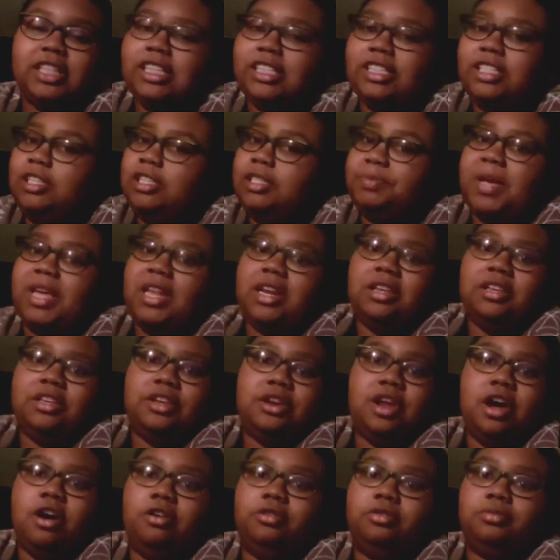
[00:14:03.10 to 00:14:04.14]
And
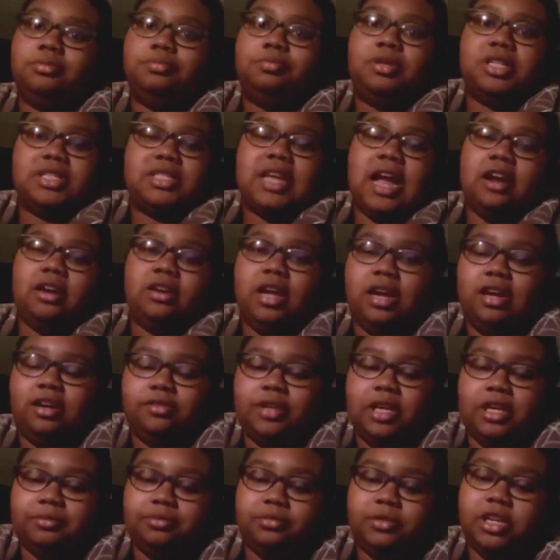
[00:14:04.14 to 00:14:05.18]
unfortunately, she's been, you
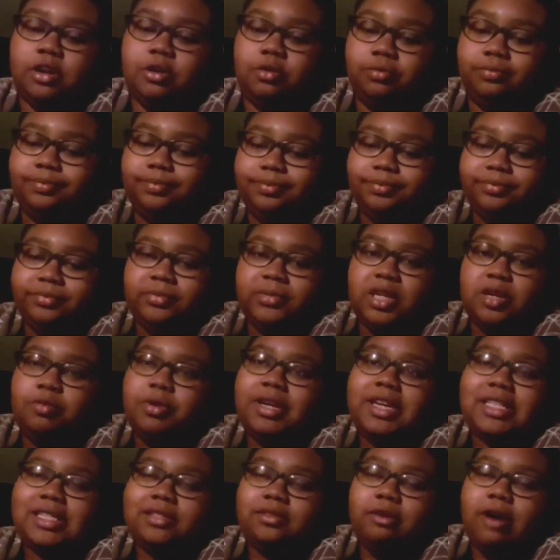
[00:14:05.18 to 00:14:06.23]
know, pushed out of,
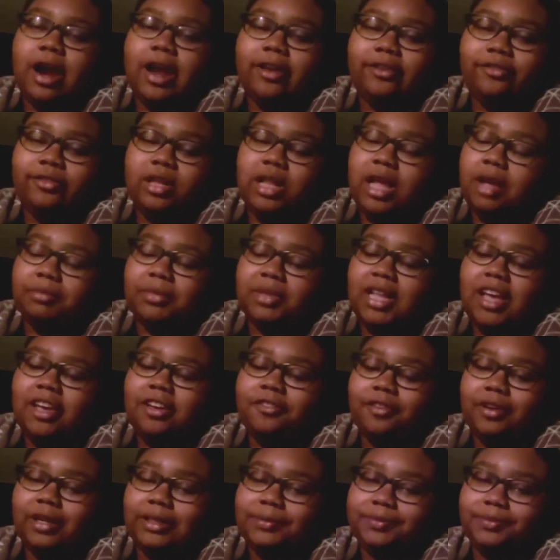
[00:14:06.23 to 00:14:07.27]
you know,
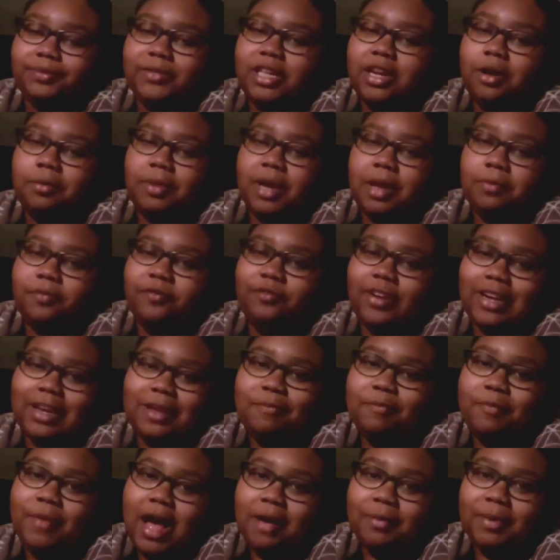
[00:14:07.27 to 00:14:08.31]
Whitney's life,
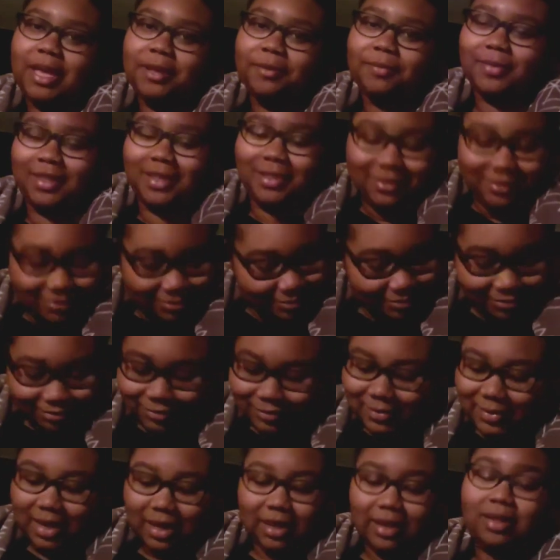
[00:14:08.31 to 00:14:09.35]
you know, by fucking
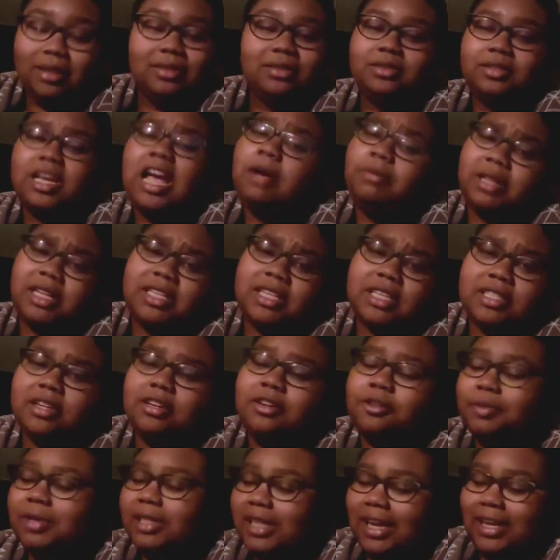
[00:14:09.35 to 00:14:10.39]
Bobby.
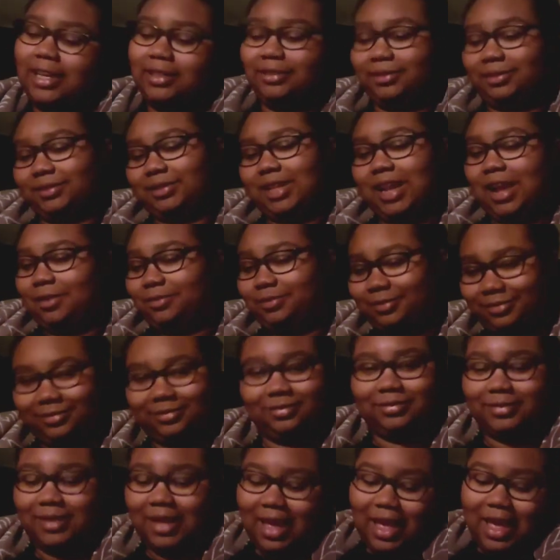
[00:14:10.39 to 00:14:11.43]
God bless his soul,
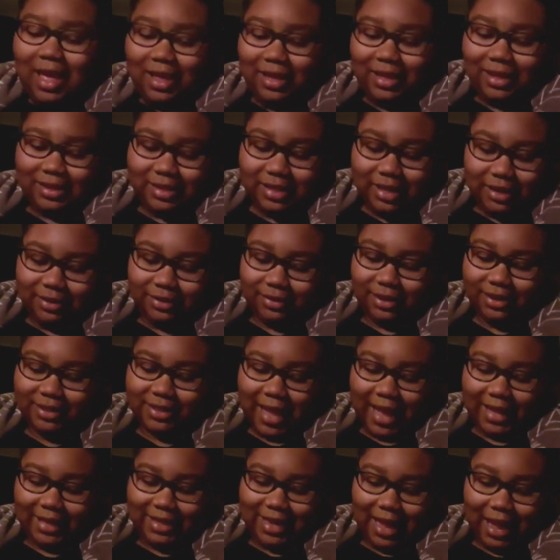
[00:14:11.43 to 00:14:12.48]
but like,
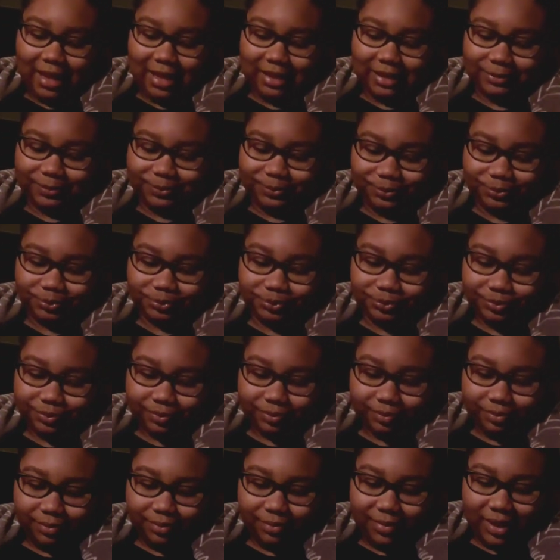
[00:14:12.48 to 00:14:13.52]
no. So there's
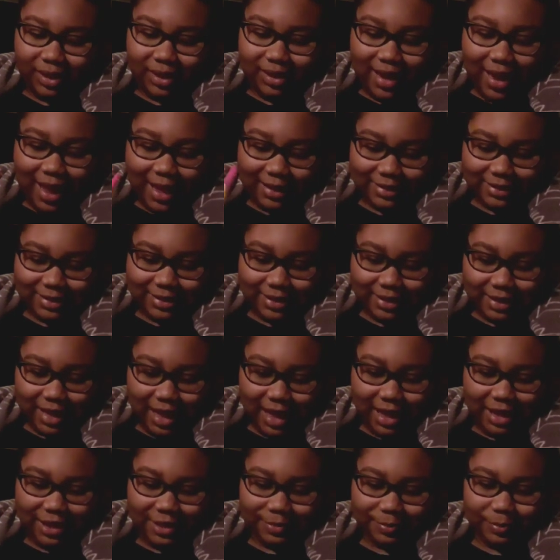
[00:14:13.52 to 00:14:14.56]
that.
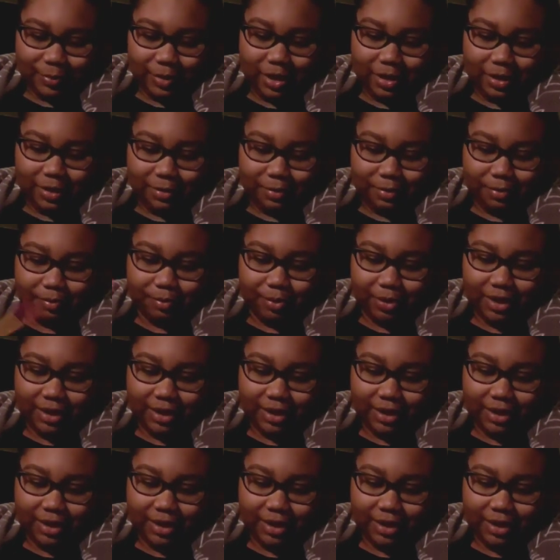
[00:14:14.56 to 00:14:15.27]
Next,